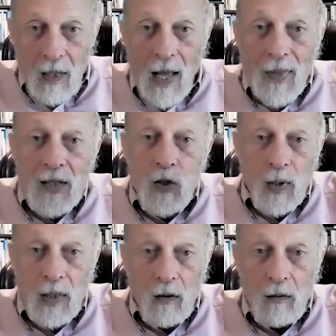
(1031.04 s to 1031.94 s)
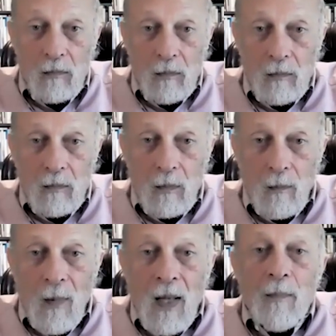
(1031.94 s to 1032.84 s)
and that's critical
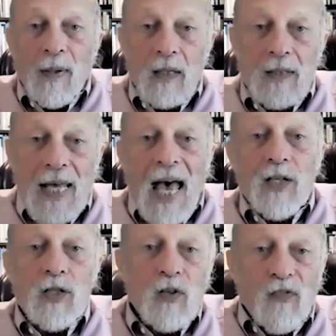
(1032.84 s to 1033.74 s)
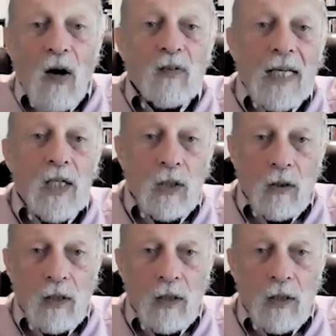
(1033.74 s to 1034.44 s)
because the actions are foundational.